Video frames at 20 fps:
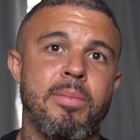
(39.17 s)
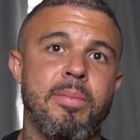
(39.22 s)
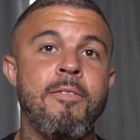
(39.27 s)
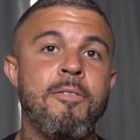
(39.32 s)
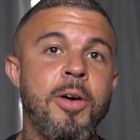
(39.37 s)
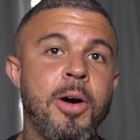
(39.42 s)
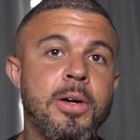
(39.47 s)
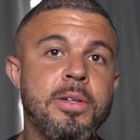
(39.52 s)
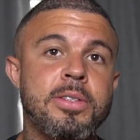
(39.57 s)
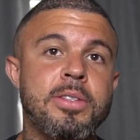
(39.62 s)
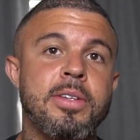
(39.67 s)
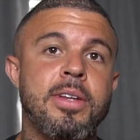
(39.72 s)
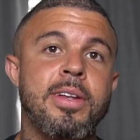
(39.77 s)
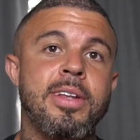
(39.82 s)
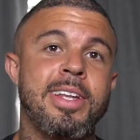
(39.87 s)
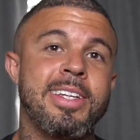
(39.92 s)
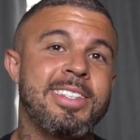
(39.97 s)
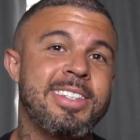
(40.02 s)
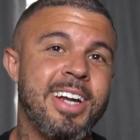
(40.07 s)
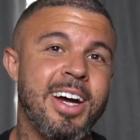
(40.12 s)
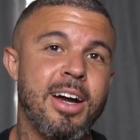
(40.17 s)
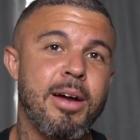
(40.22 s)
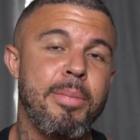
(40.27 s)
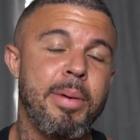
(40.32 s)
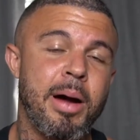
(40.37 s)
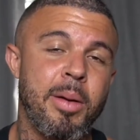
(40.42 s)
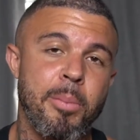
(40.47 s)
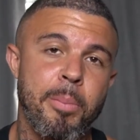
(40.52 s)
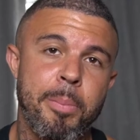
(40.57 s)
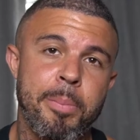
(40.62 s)
First, let's talk
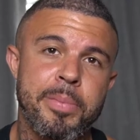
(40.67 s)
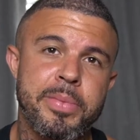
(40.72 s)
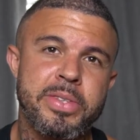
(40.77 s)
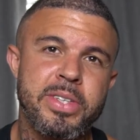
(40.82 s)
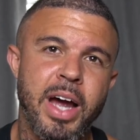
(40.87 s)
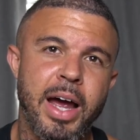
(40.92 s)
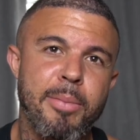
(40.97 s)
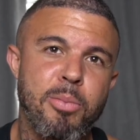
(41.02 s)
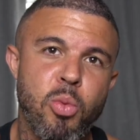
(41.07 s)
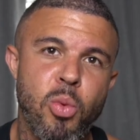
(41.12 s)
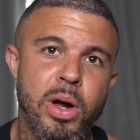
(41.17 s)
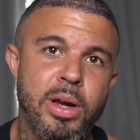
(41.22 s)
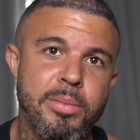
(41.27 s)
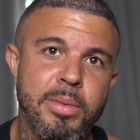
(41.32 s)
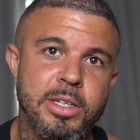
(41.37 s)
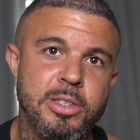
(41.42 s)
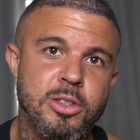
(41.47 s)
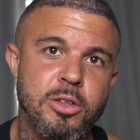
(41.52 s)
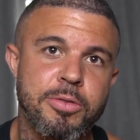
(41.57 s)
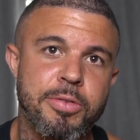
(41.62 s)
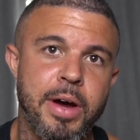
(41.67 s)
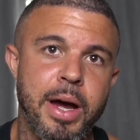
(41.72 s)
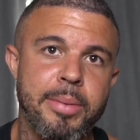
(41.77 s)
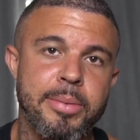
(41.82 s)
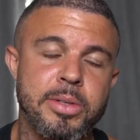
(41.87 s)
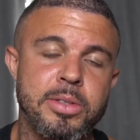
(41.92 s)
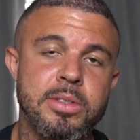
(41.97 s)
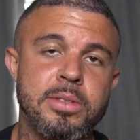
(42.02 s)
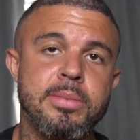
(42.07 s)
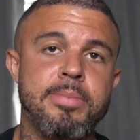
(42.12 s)
about type 1 muscle
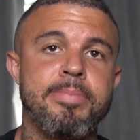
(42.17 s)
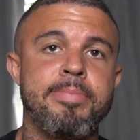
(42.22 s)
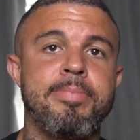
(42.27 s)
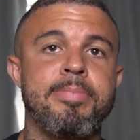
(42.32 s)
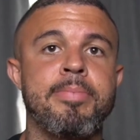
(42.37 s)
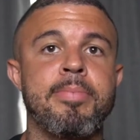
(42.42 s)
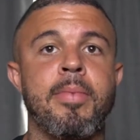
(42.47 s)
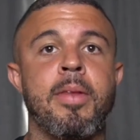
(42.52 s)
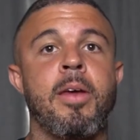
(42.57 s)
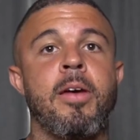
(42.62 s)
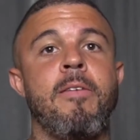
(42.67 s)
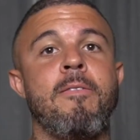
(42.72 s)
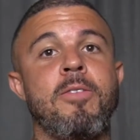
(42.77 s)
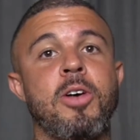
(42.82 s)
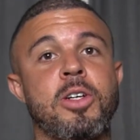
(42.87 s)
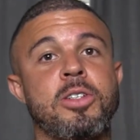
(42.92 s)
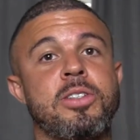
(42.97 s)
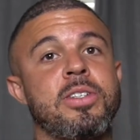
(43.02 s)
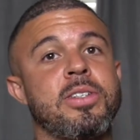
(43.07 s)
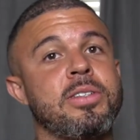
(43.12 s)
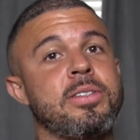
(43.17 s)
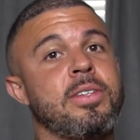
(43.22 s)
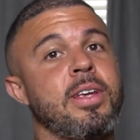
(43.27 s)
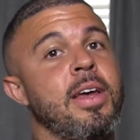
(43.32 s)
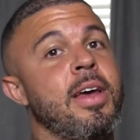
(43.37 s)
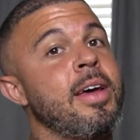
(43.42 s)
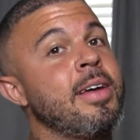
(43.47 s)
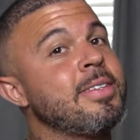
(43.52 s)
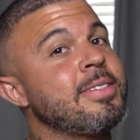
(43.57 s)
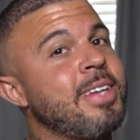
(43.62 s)
fibers versus
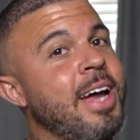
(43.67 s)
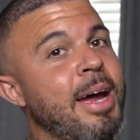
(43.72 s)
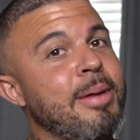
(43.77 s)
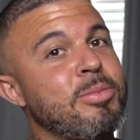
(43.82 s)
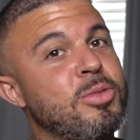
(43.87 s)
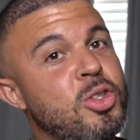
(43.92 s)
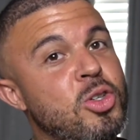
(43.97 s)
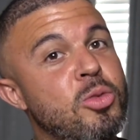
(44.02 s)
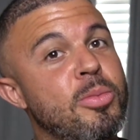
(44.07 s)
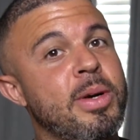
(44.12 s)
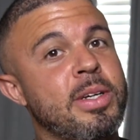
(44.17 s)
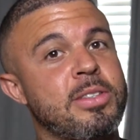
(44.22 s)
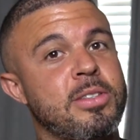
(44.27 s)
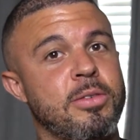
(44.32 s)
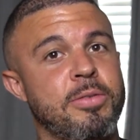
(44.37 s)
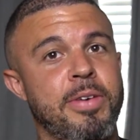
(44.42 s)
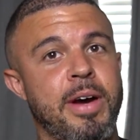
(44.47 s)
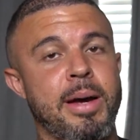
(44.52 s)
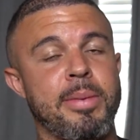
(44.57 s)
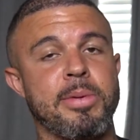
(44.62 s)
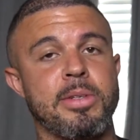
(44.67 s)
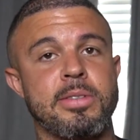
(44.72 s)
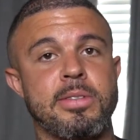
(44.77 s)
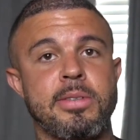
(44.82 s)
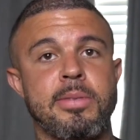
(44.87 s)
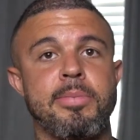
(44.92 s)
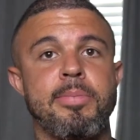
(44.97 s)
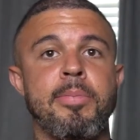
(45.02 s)
type 2 muscle fibers.